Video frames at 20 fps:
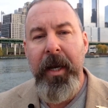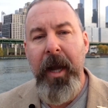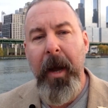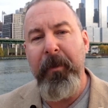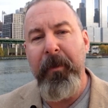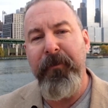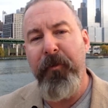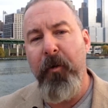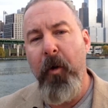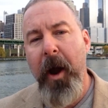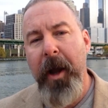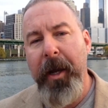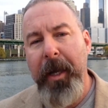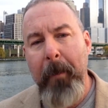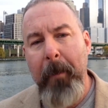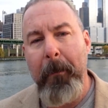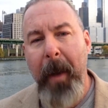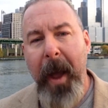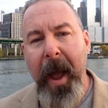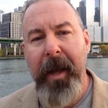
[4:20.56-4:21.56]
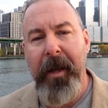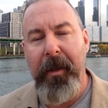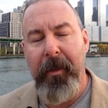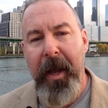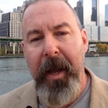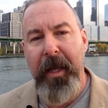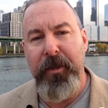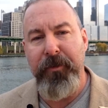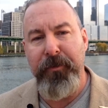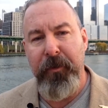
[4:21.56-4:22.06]
Now, before I get
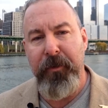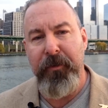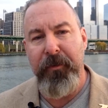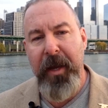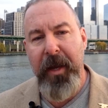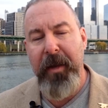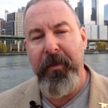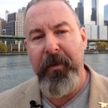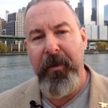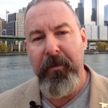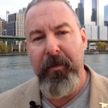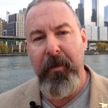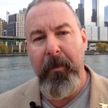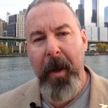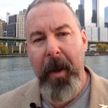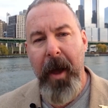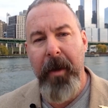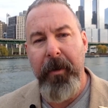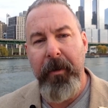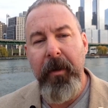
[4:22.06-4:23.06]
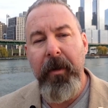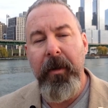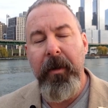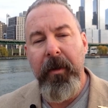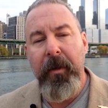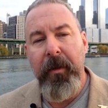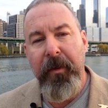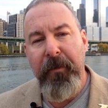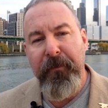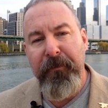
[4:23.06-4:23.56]
backlash for saying this about
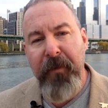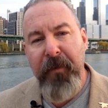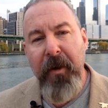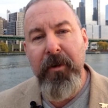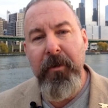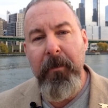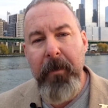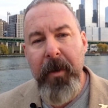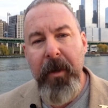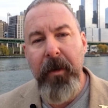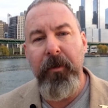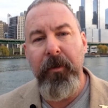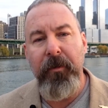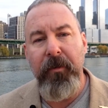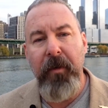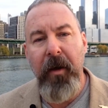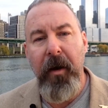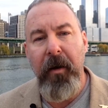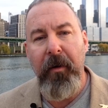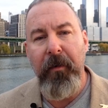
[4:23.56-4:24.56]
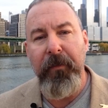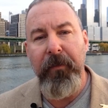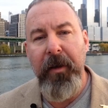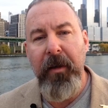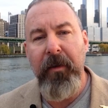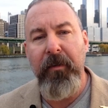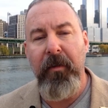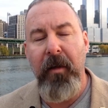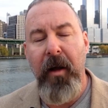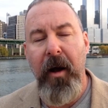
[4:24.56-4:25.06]
the fundamentals
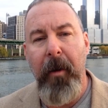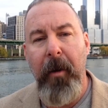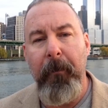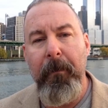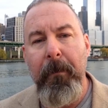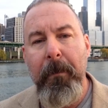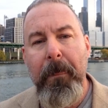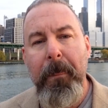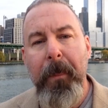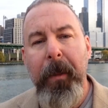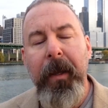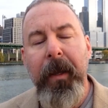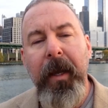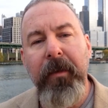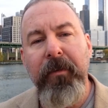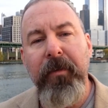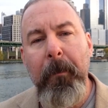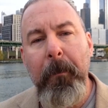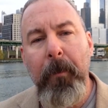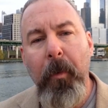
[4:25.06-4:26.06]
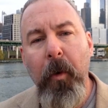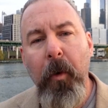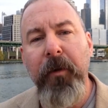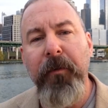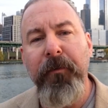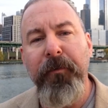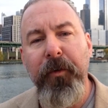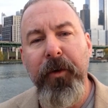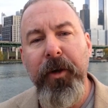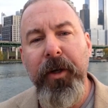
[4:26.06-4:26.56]
of Islam, it's
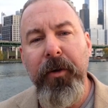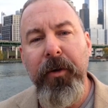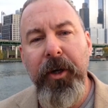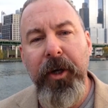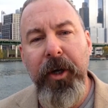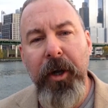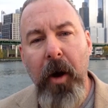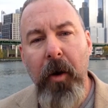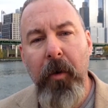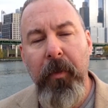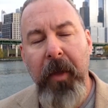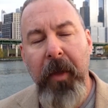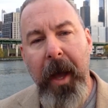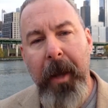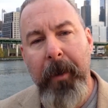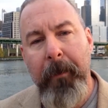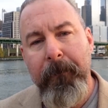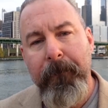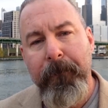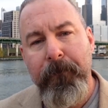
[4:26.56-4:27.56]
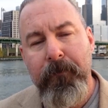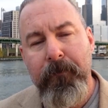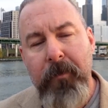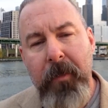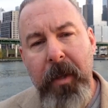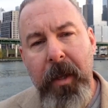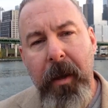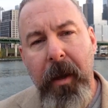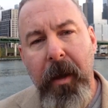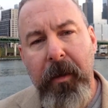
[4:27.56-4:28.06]
important for you to note that
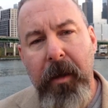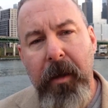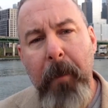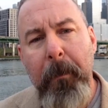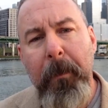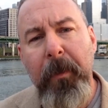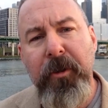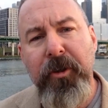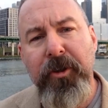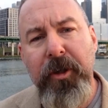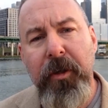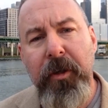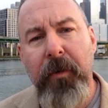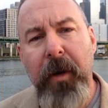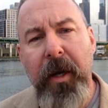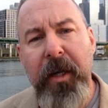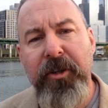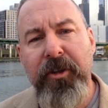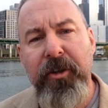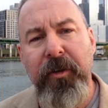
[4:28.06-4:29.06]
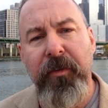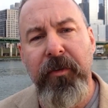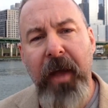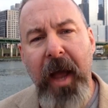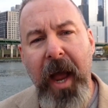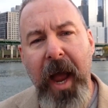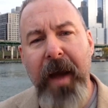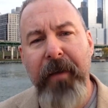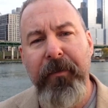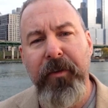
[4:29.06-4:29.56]
a couple of
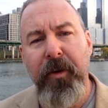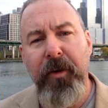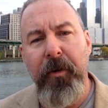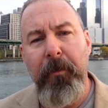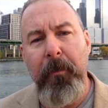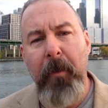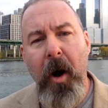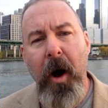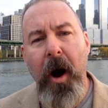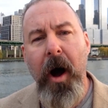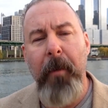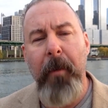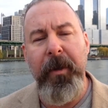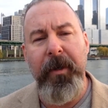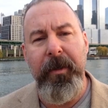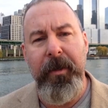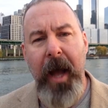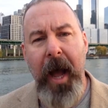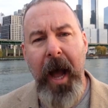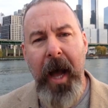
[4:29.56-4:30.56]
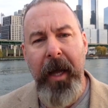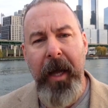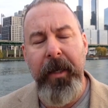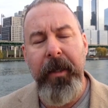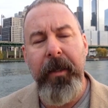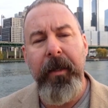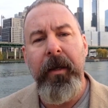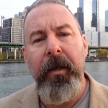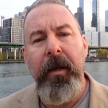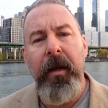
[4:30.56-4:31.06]
generations after Muhammad
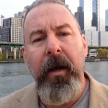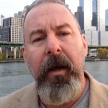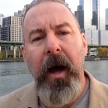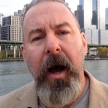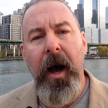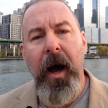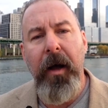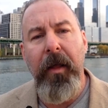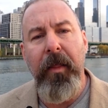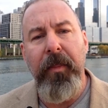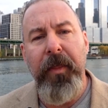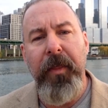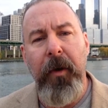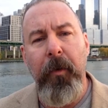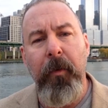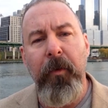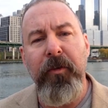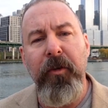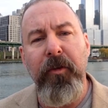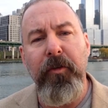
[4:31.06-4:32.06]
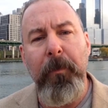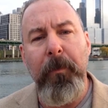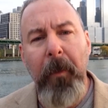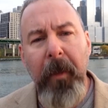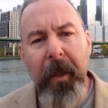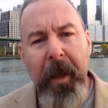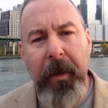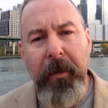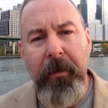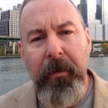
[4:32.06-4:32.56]
died, there was a
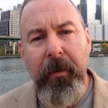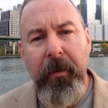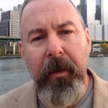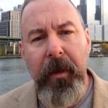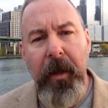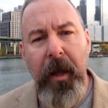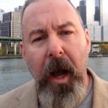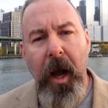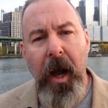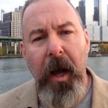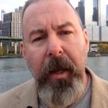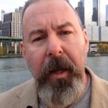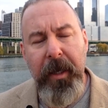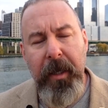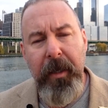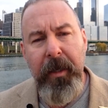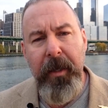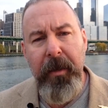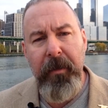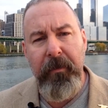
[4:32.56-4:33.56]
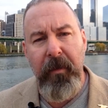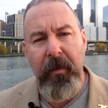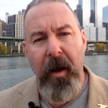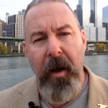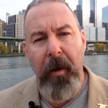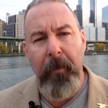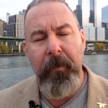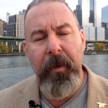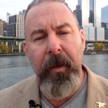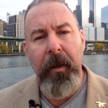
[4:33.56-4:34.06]
split in
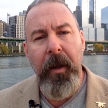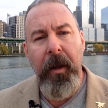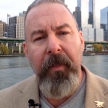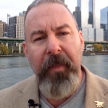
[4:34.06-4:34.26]
Islam.